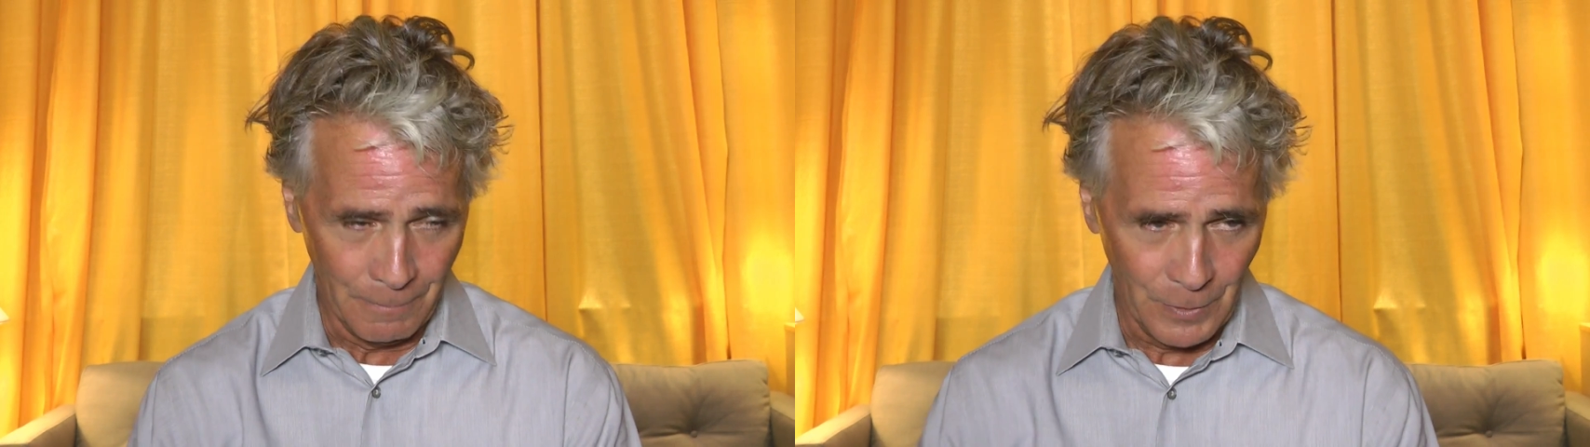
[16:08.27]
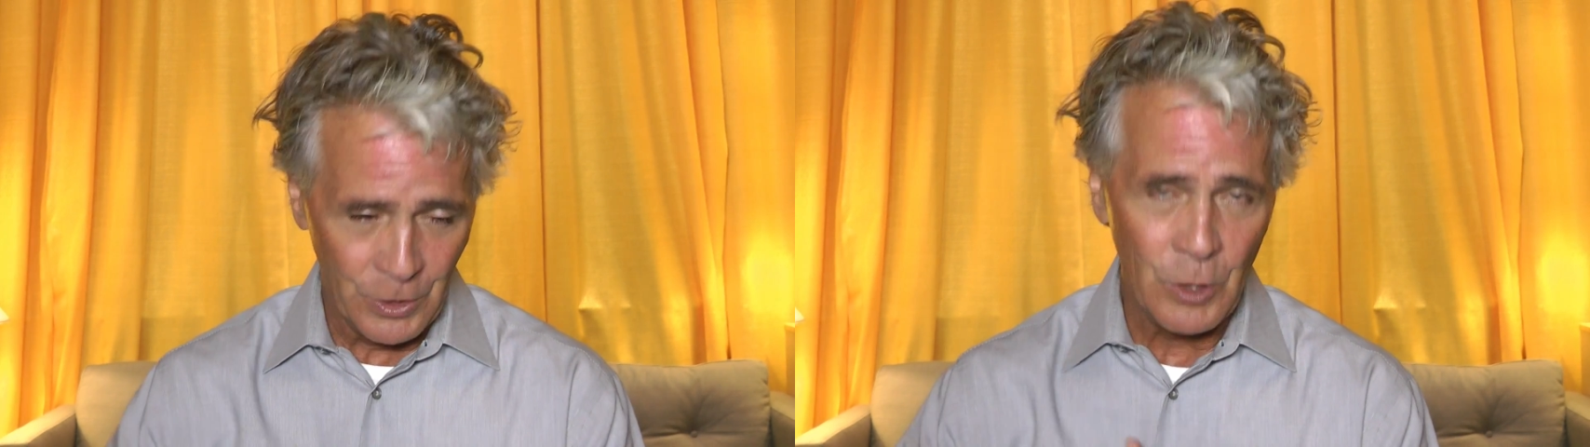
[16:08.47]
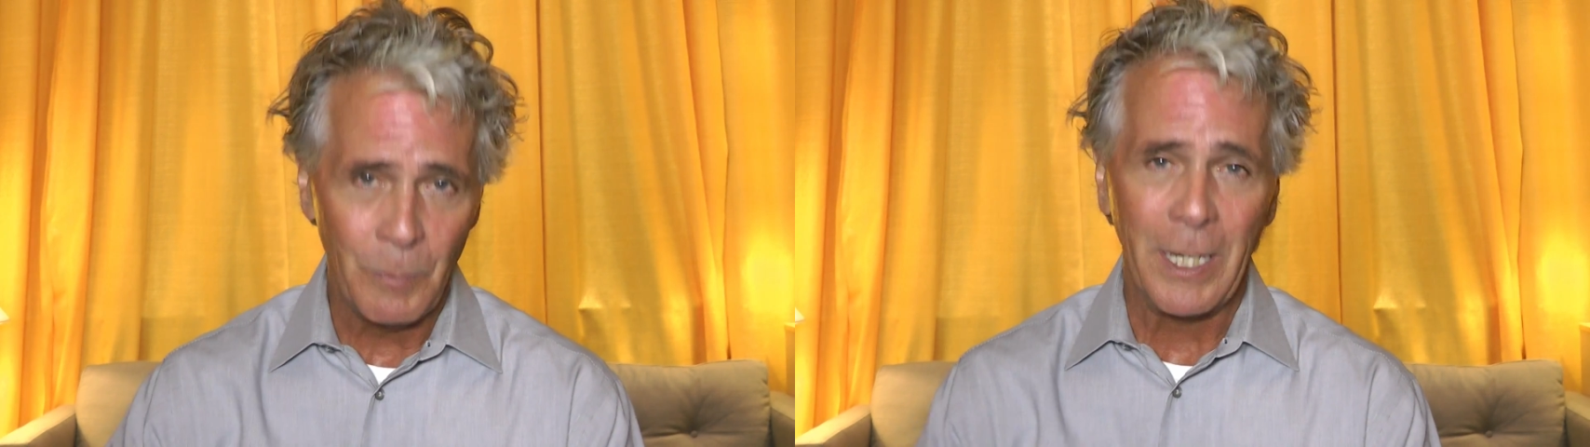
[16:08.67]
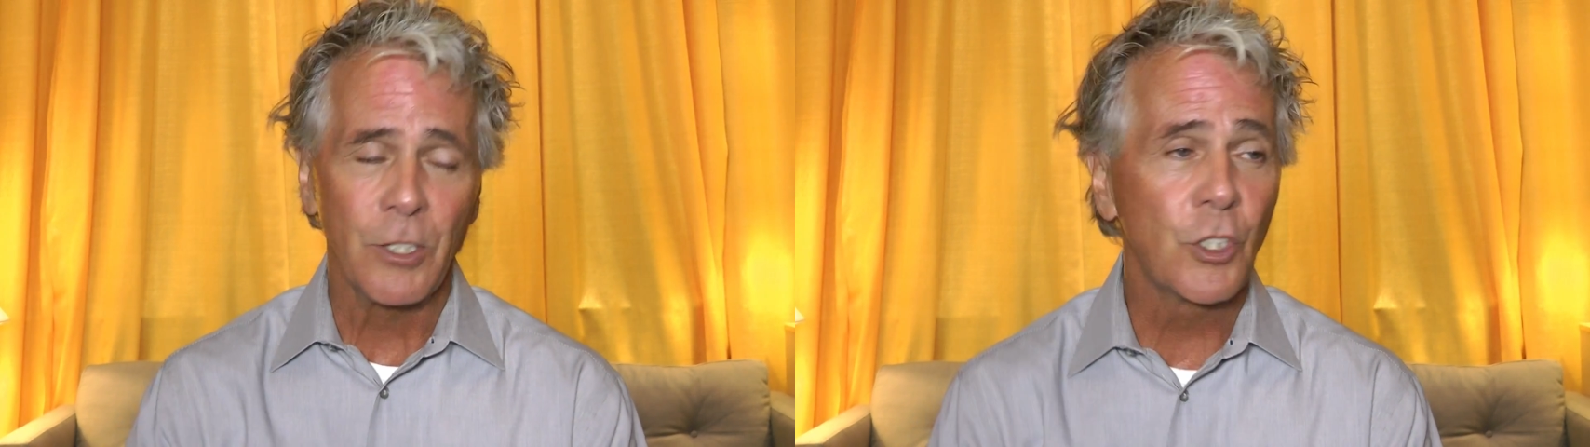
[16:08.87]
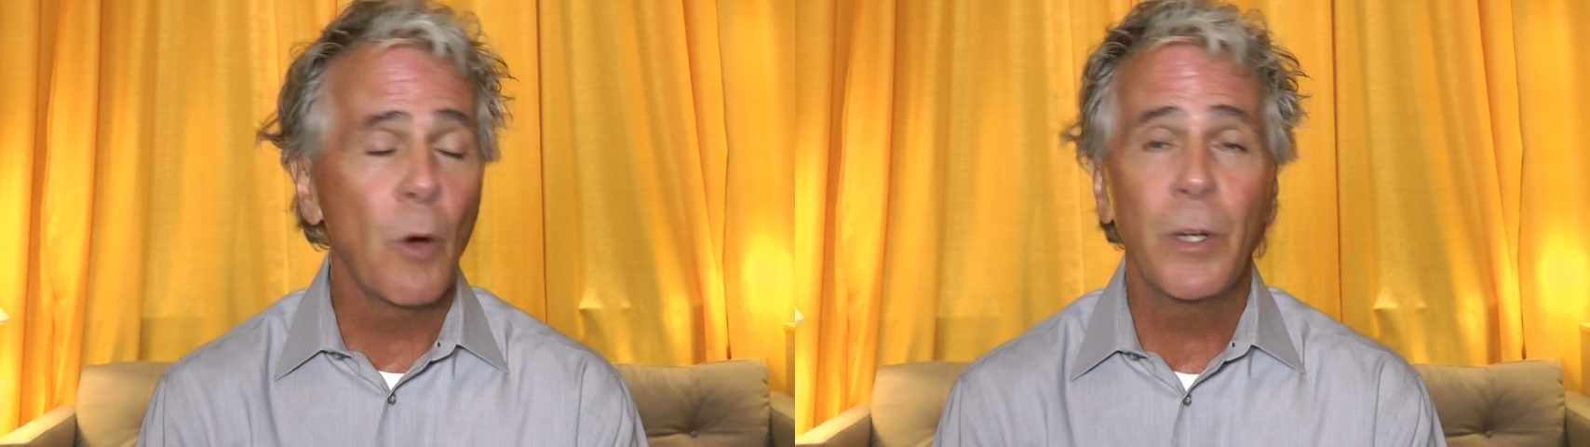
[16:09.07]
Excuse me. And
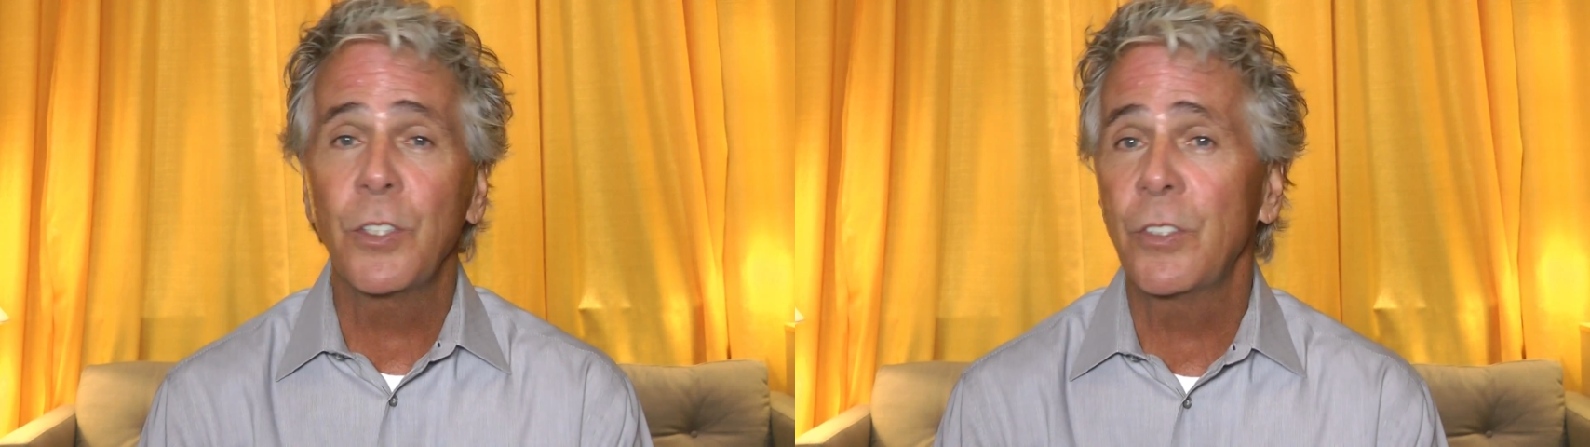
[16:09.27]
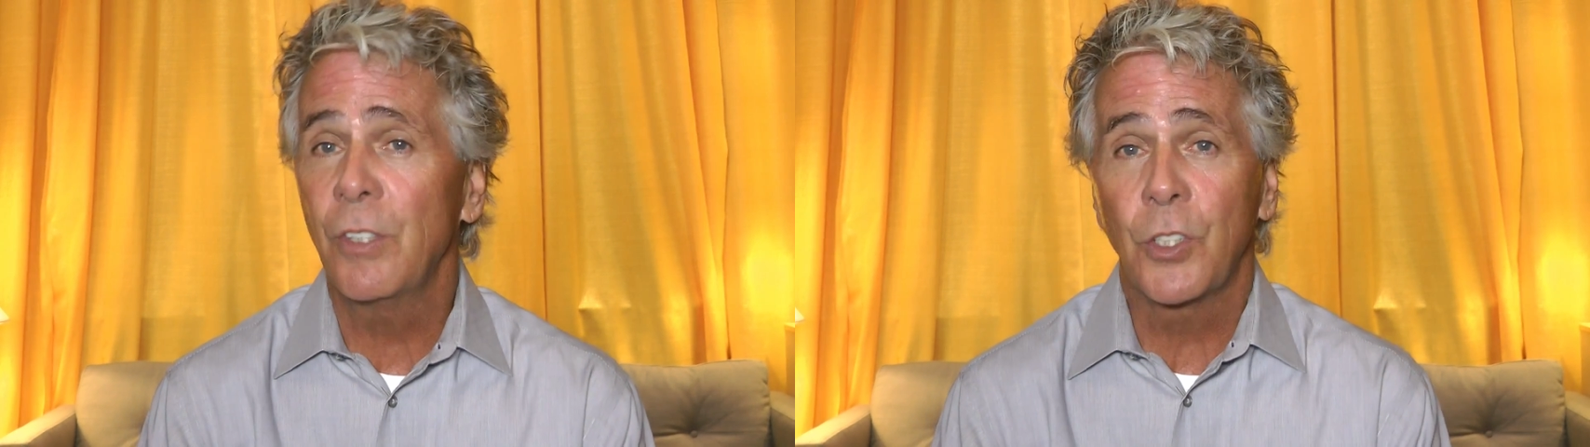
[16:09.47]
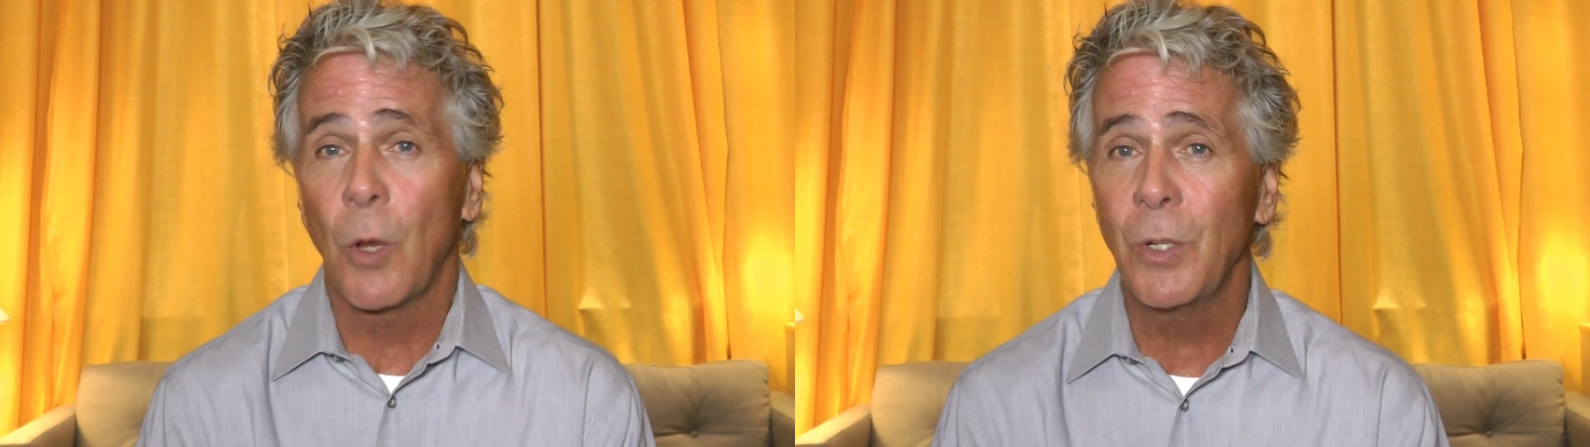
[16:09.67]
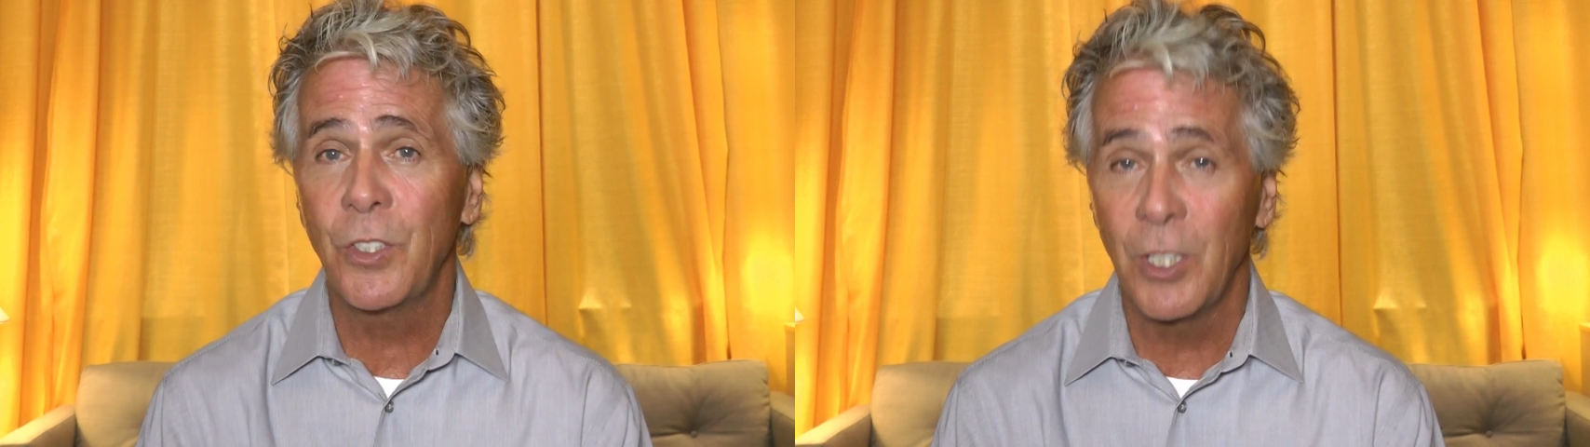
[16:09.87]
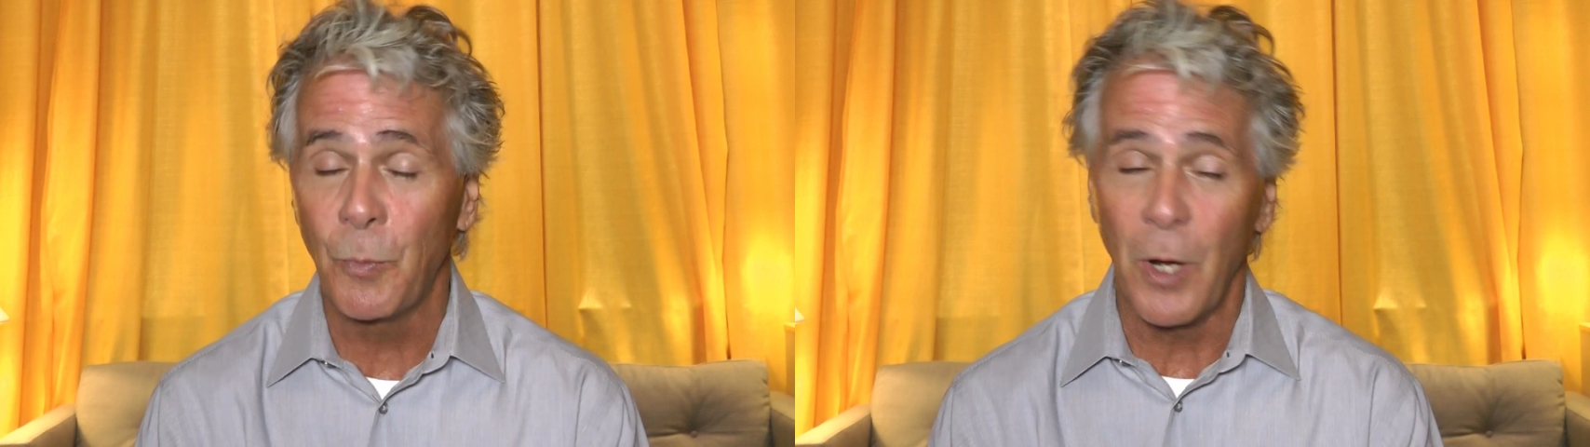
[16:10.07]
so is
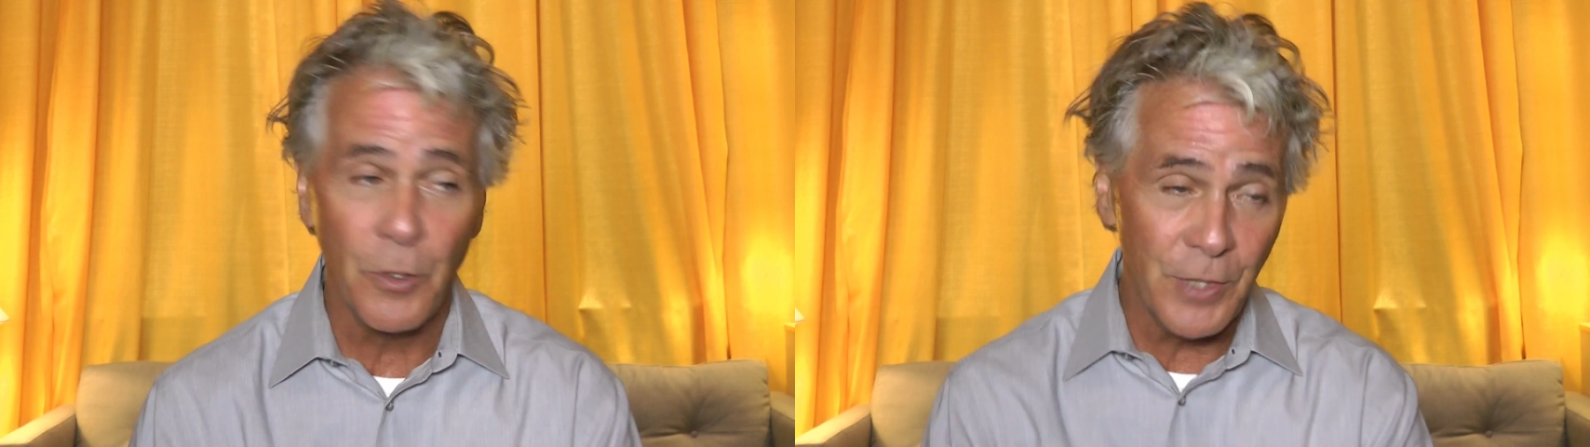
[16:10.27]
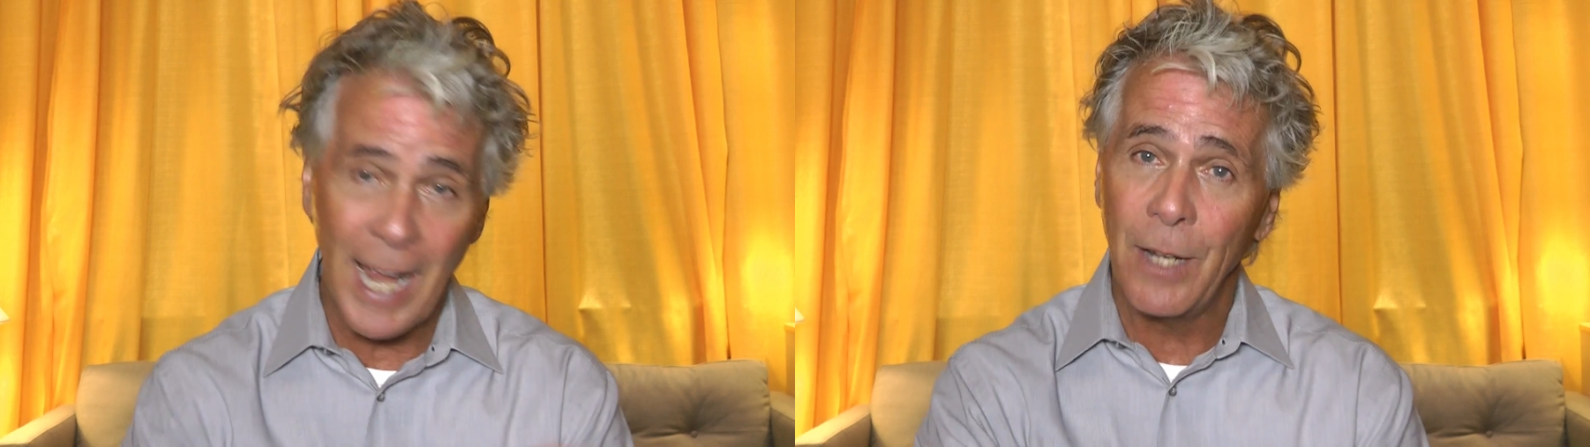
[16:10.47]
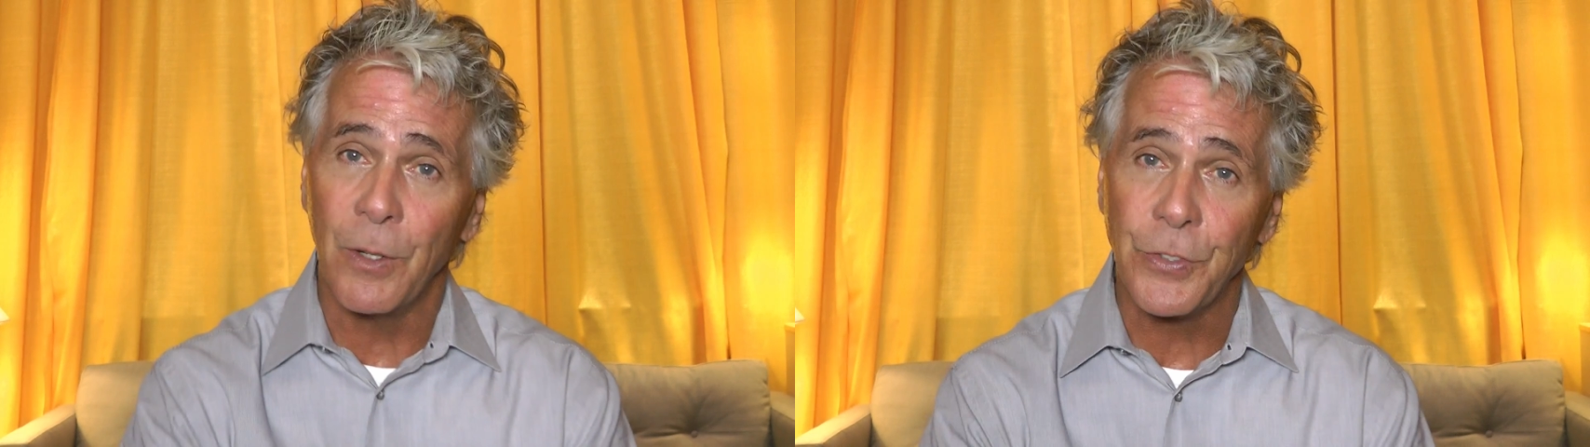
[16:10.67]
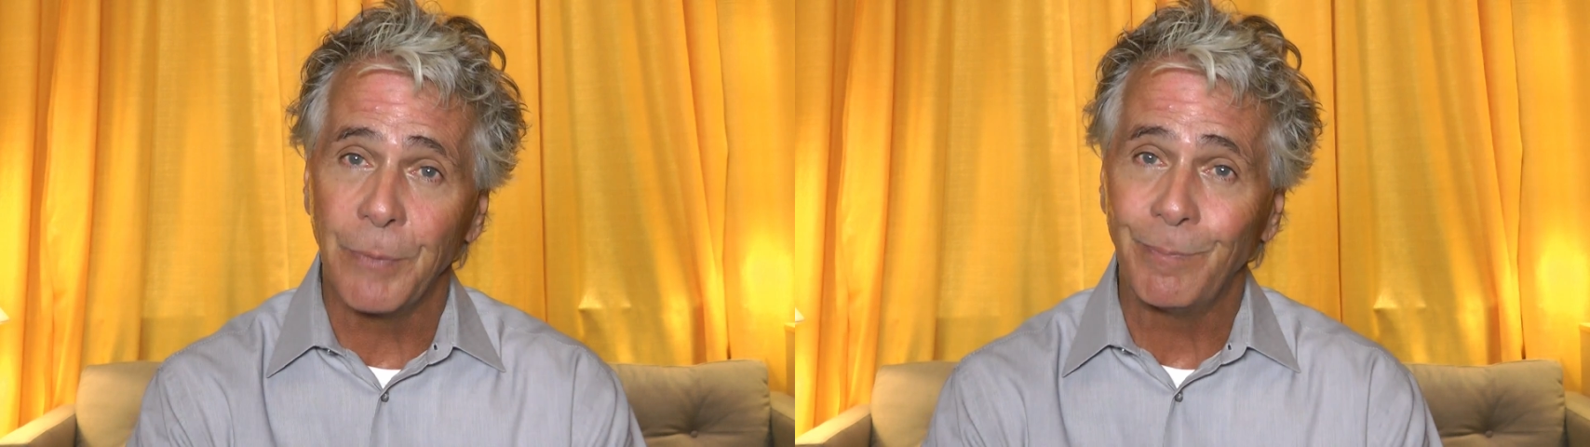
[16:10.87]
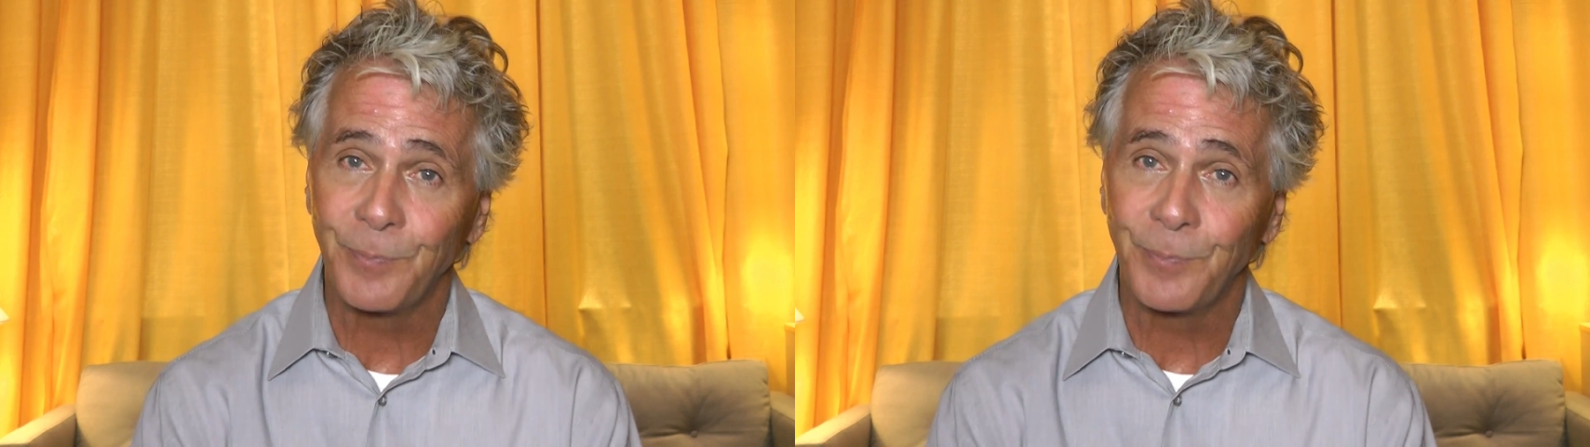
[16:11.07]
his brother Teo's.